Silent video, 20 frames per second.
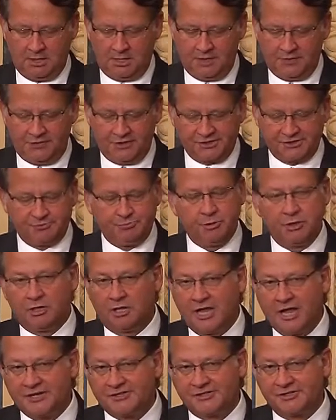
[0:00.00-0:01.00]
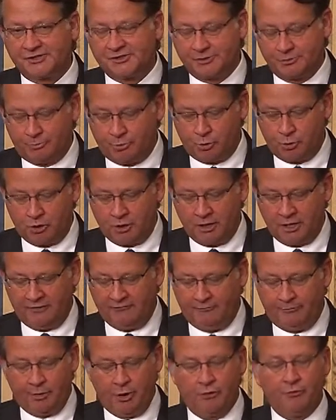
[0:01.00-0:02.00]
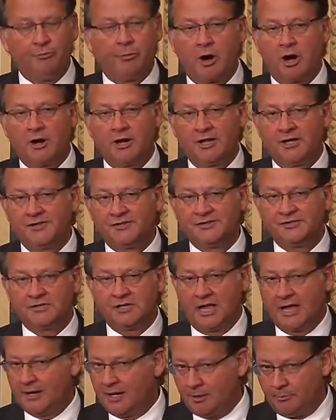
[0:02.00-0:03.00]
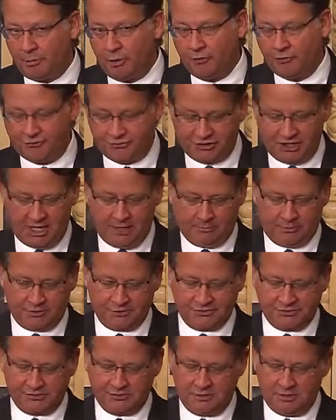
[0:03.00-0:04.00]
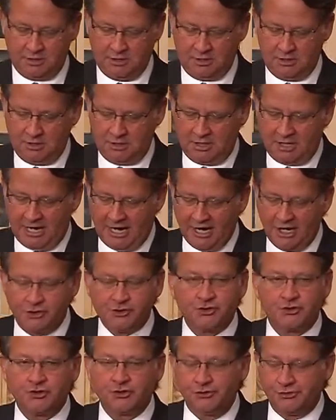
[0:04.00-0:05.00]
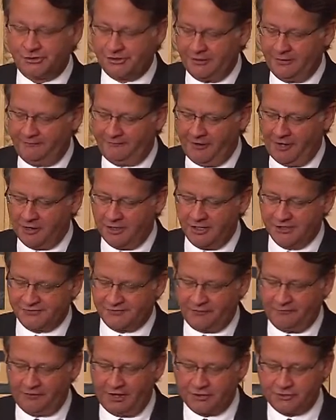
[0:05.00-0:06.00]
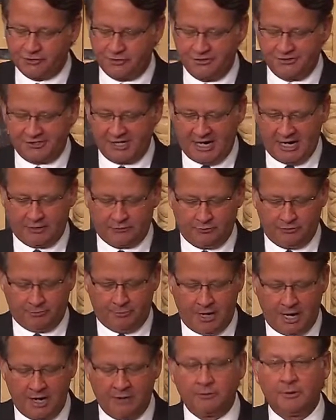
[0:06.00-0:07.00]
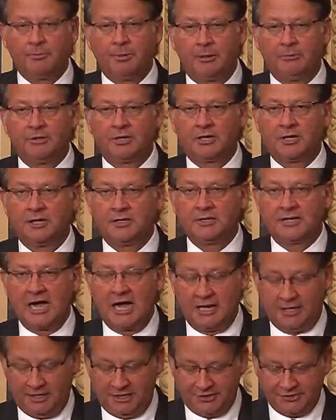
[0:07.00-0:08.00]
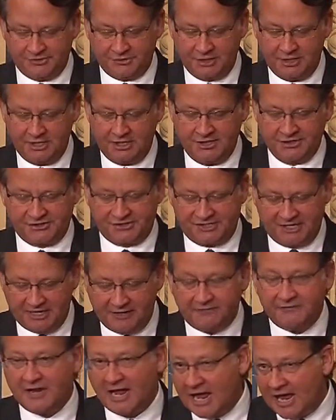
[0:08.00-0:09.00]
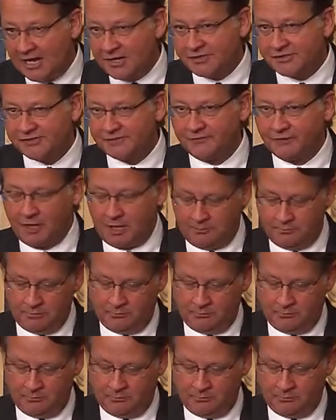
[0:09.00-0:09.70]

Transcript: This bill has the support of both parties and in both chambers. I introduced the Fairness for Veterans Act with my Republican colleagues, Steve Daines from